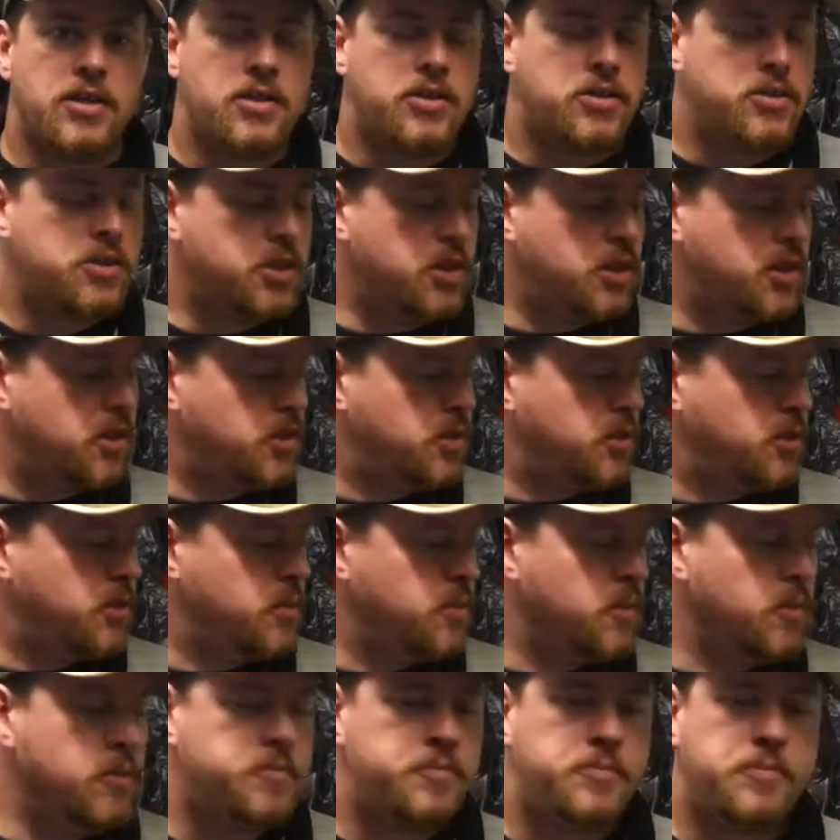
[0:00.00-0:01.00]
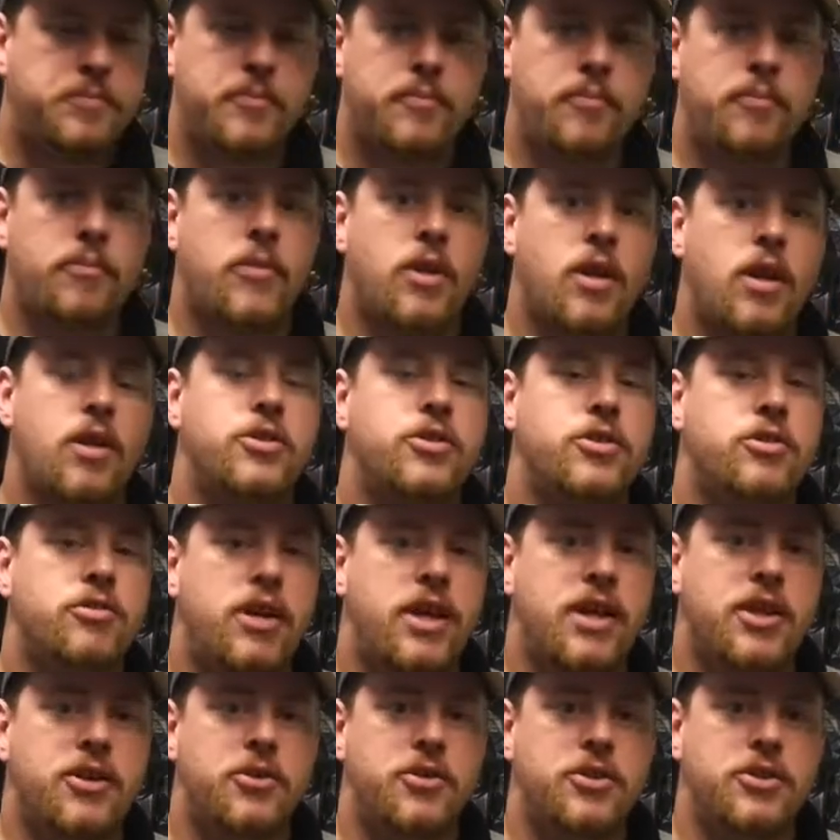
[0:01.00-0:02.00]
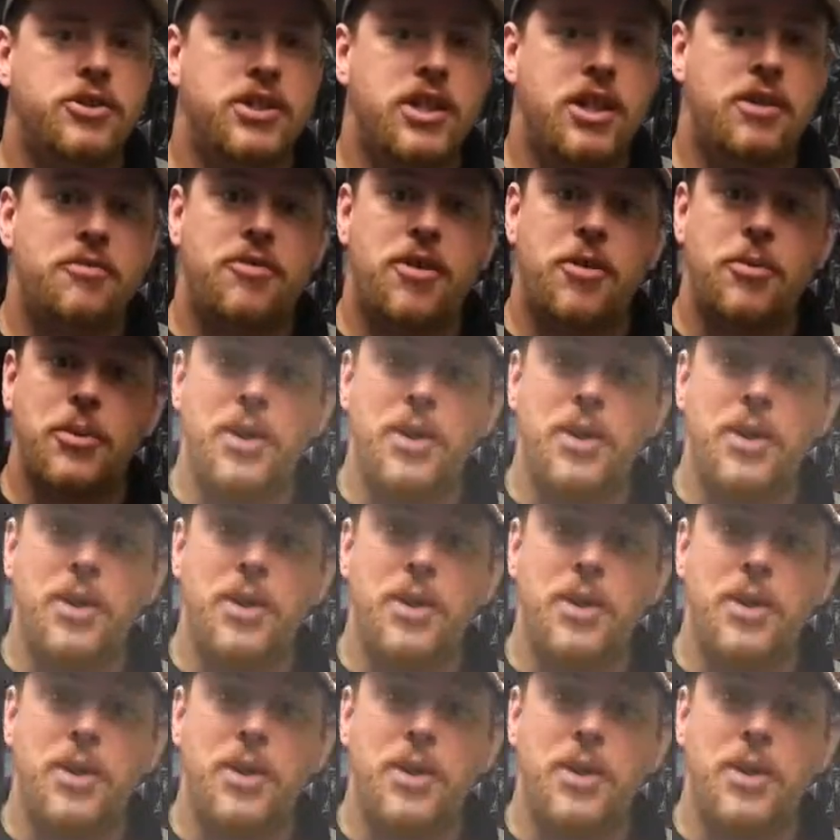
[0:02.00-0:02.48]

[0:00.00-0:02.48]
So let's crack on and see how far